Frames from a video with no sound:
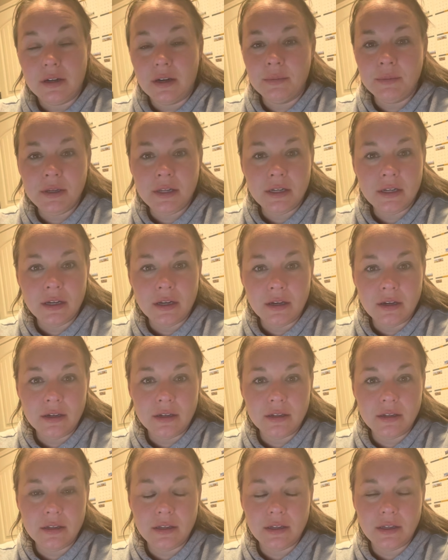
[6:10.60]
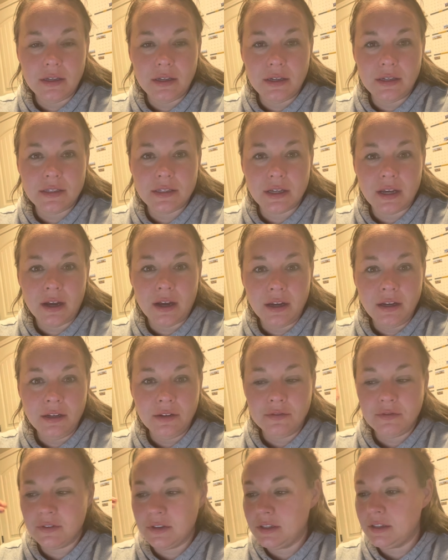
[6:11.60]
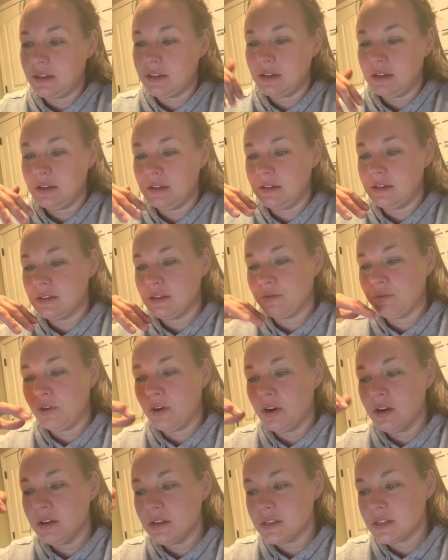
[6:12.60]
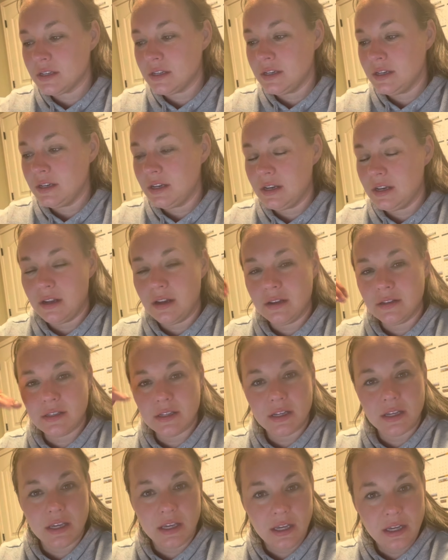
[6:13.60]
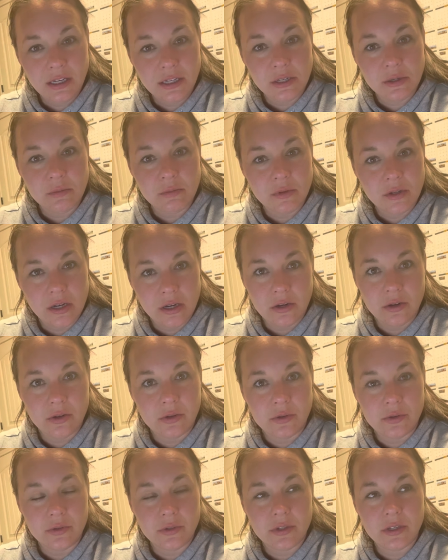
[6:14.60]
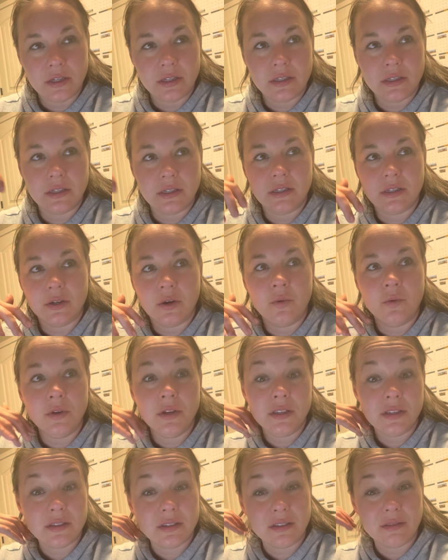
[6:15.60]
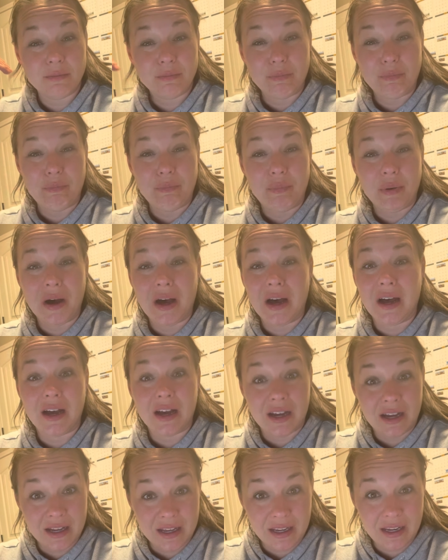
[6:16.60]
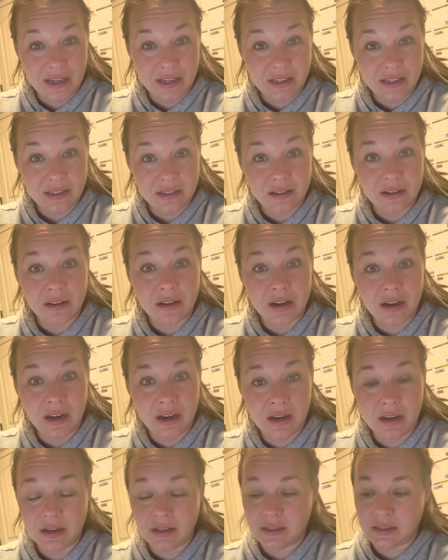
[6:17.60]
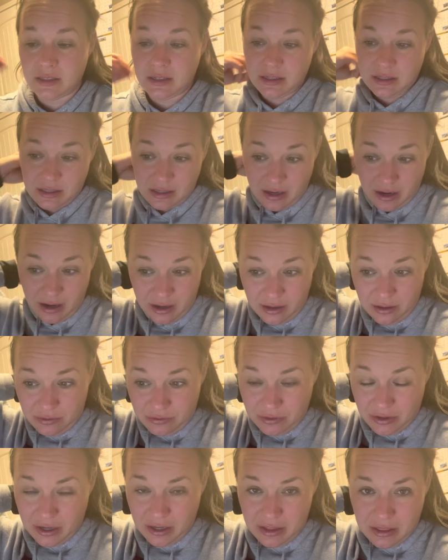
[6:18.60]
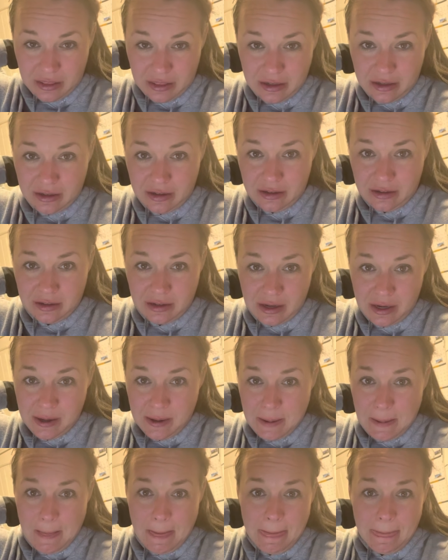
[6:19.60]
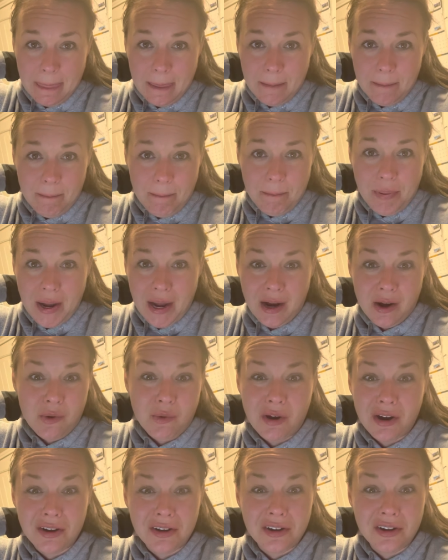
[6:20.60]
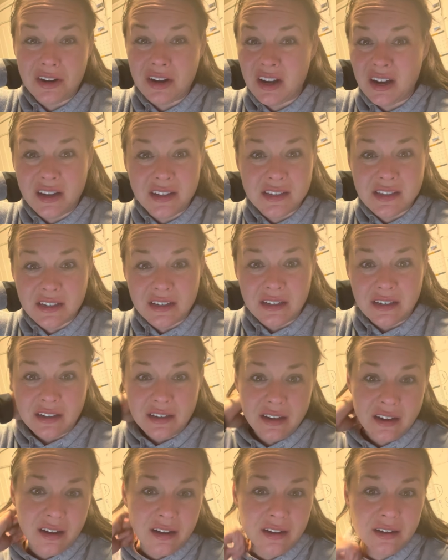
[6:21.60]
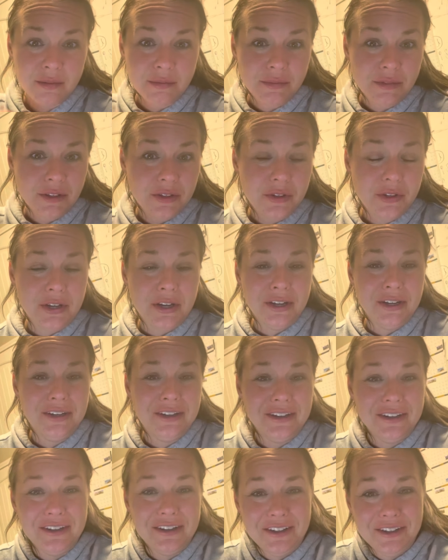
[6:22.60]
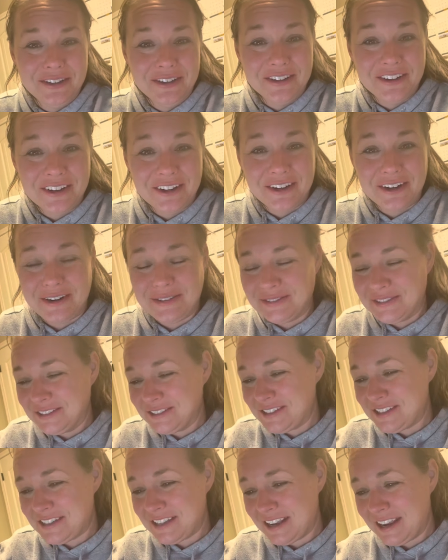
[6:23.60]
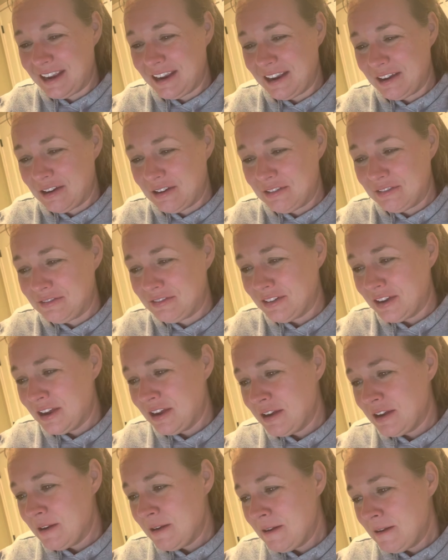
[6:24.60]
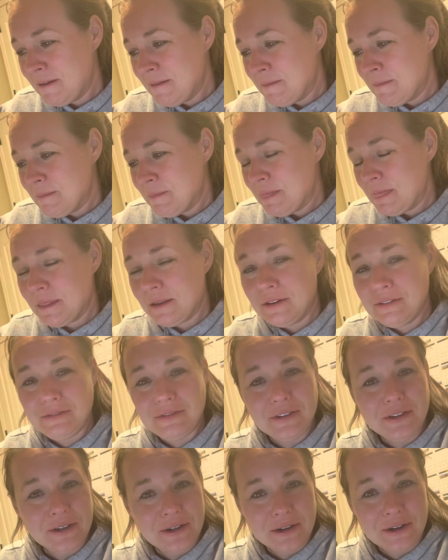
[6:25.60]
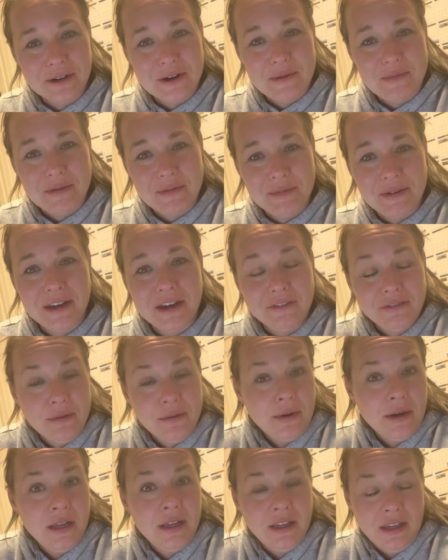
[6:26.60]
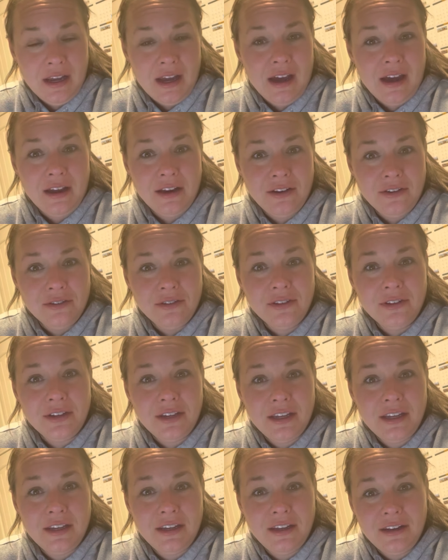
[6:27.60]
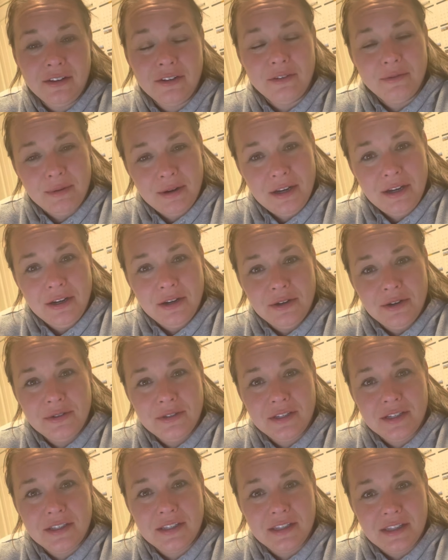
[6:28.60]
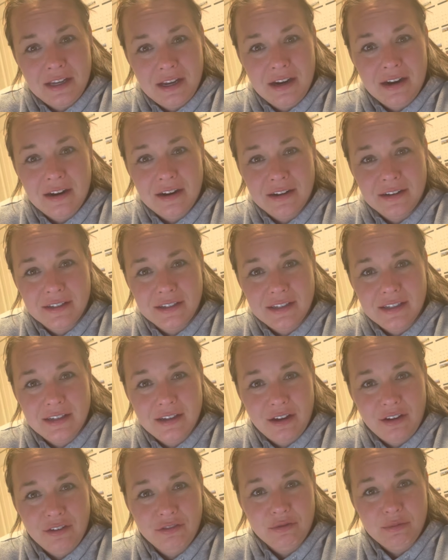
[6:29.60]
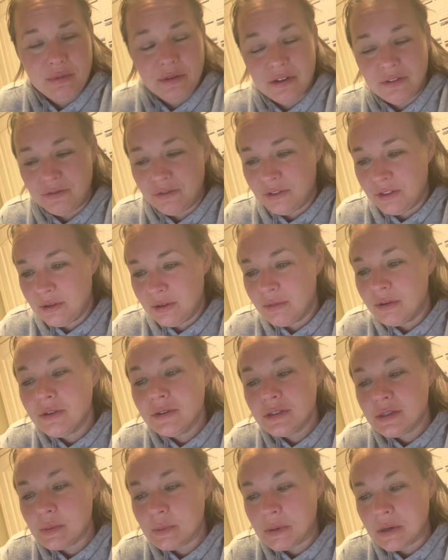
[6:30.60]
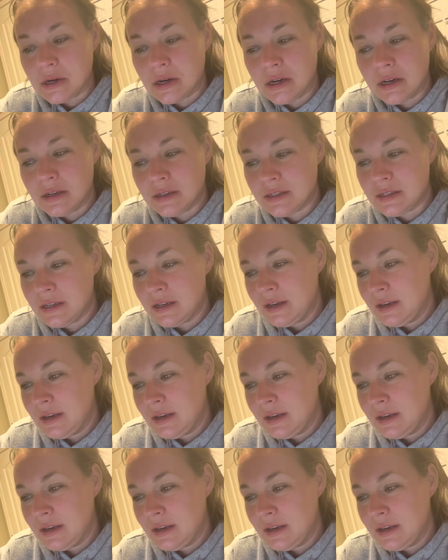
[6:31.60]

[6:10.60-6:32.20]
I mean, uh, it's kind of as far as an as a kingdom goes, it's it's always behind. All right, it's it's kind of like the backwater cousin. Um, you you could almost say of of Europe. I mean, everybody, yeah, you're looking, you know, everybody knows it's there and stuff, but for the most part,